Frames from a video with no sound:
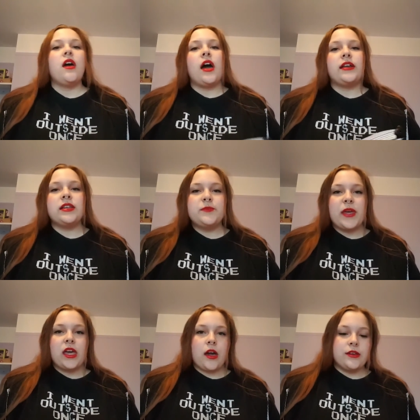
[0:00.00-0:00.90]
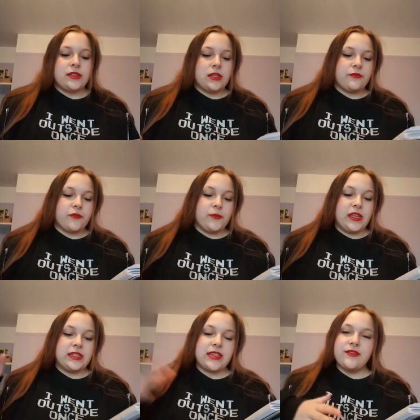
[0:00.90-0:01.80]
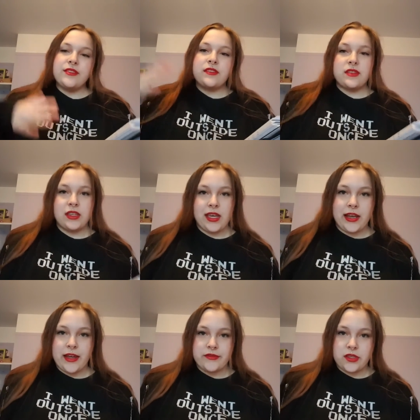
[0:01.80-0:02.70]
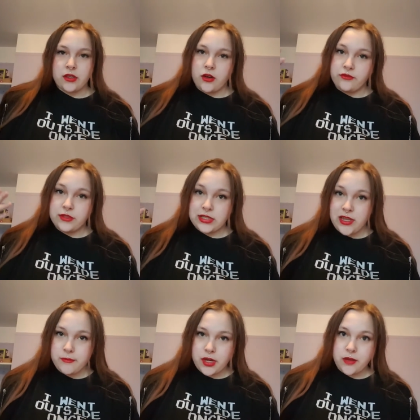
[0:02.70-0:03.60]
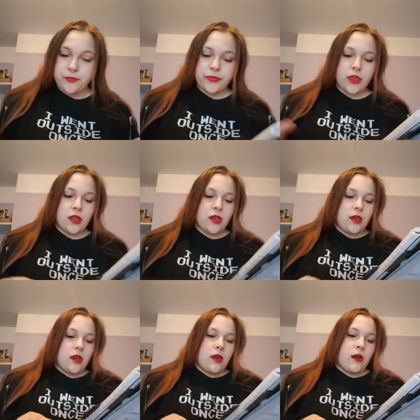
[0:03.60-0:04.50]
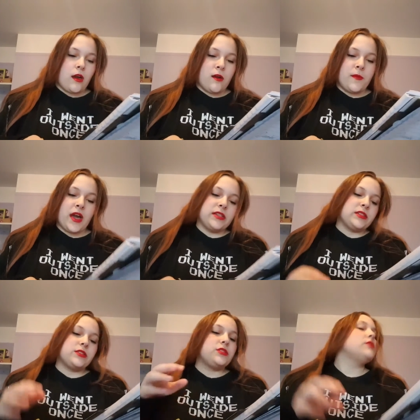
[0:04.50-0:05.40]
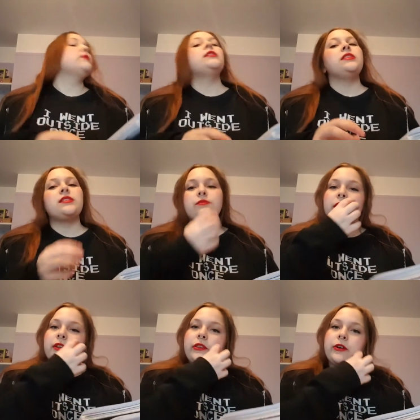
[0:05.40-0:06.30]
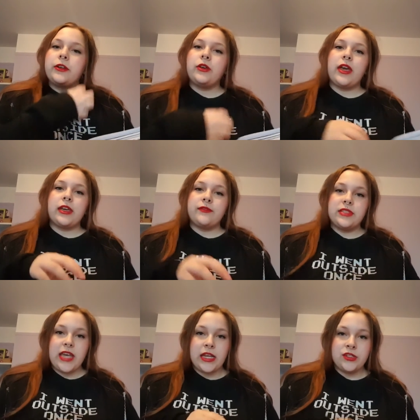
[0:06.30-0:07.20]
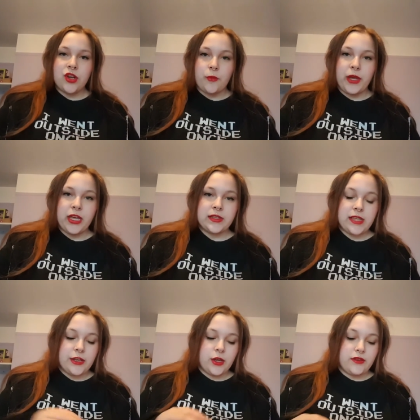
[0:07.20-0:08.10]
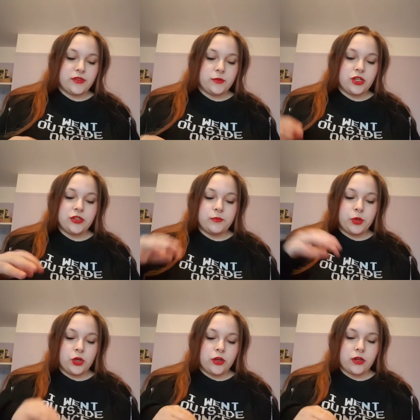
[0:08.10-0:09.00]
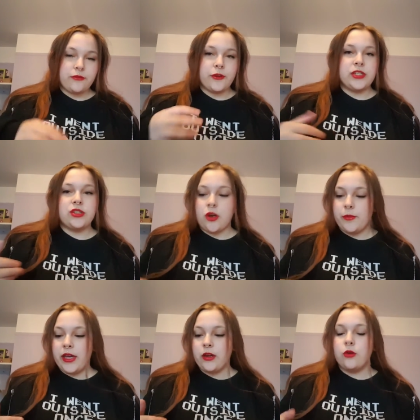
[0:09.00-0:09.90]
And it is being hosted from the 7th to the 11th of December. And during this readathon you get given 10 topics and you have to choose a book for each topic,